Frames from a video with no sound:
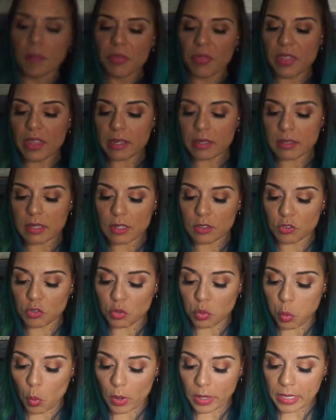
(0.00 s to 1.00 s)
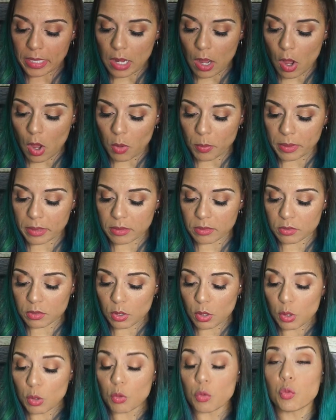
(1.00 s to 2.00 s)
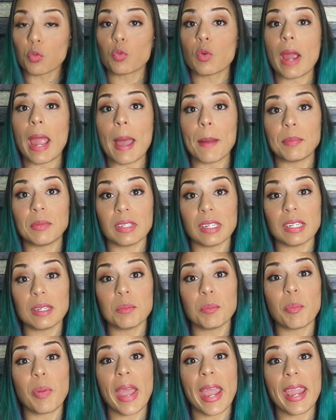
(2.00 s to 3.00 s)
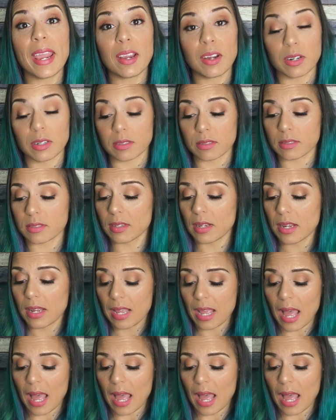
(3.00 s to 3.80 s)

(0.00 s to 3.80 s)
This is twenty almonds wrapped in pears.